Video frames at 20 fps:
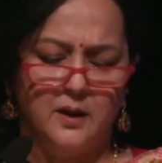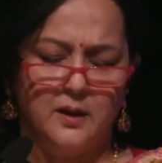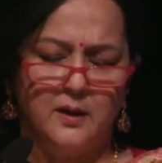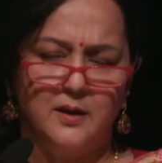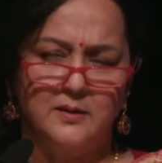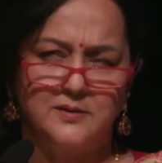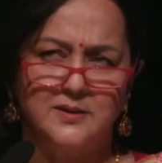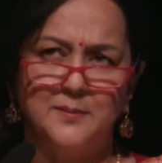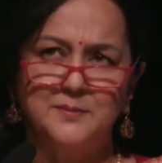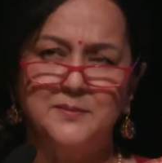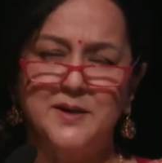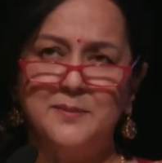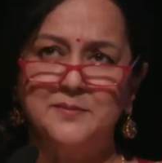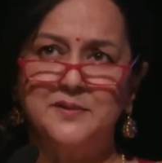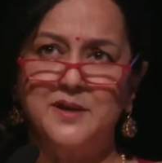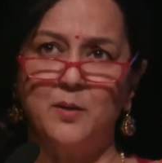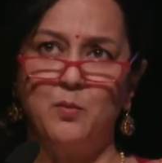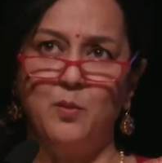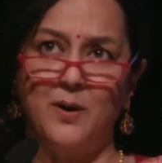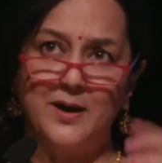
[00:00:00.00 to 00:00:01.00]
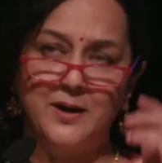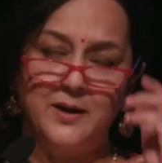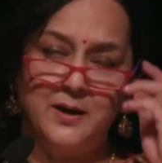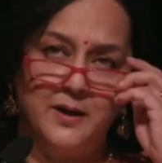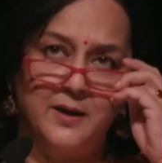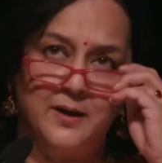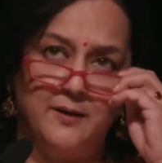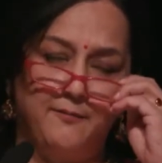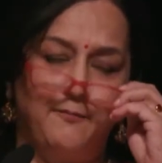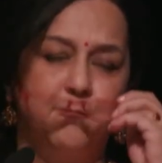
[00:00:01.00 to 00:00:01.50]
Sometimes I wonder
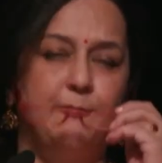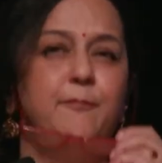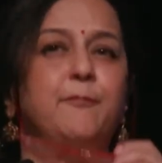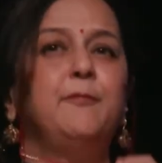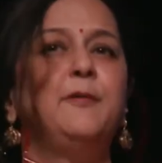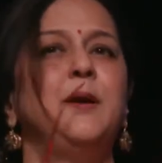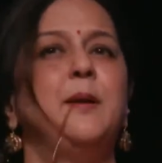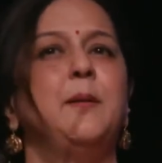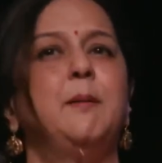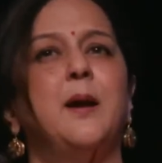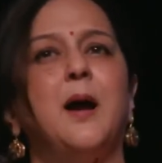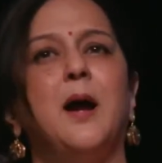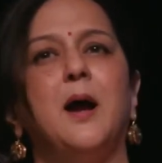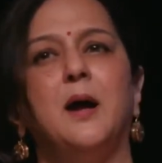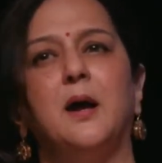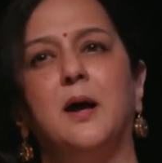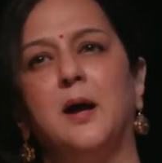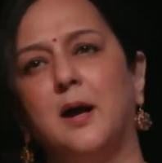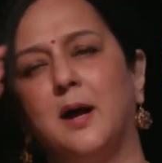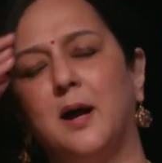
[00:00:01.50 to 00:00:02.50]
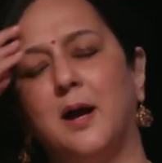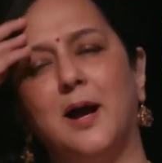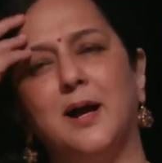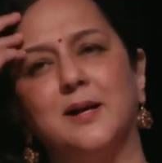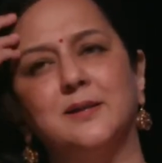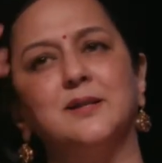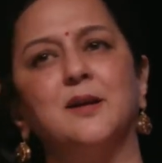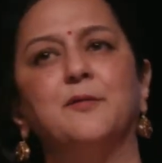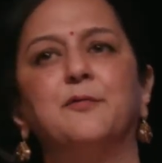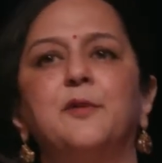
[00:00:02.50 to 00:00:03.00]
if we are
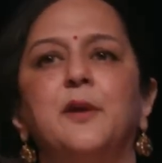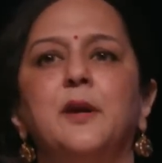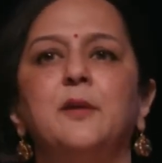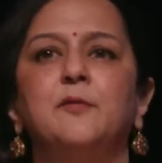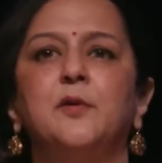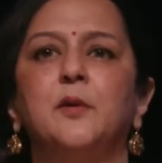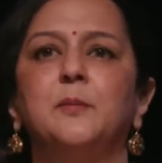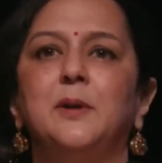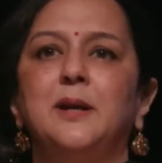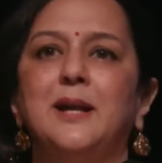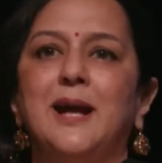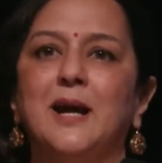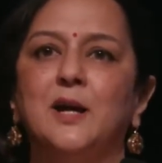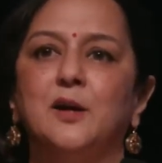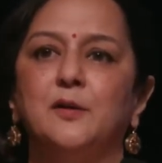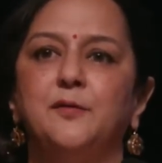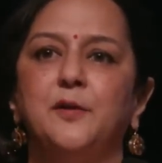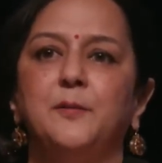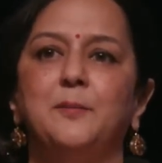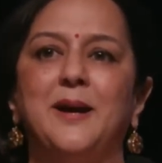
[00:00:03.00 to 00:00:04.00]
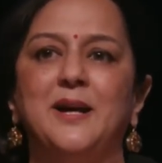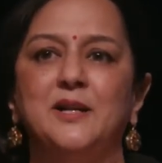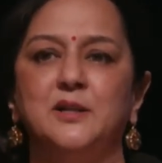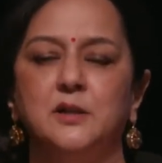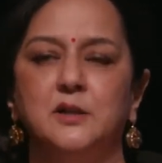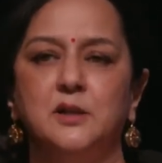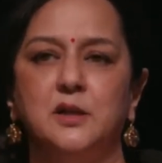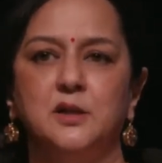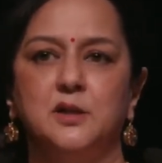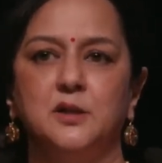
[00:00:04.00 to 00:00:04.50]
suffering from a lack of
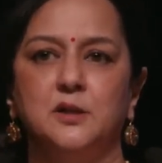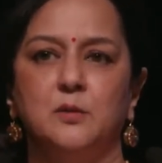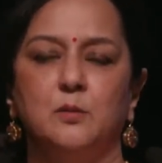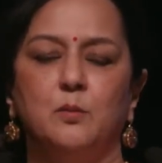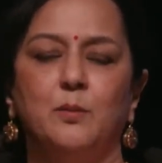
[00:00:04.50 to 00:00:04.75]
imagination.